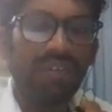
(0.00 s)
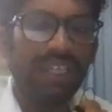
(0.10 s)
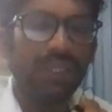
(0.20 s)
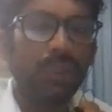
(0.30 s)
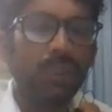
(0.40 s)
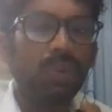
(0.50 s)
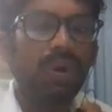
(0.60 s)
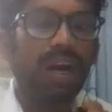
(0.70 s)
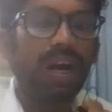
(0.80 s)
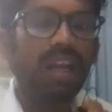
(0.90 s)
two
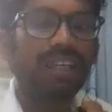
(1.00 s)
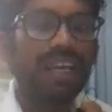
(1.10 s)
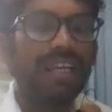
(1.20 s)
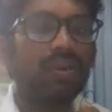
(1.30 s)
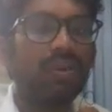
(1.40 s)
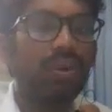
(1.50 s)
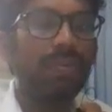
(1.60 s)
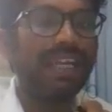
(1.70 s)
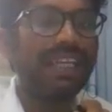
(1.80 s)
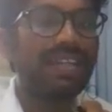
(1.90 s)
alkyl group
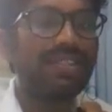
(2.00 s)
attach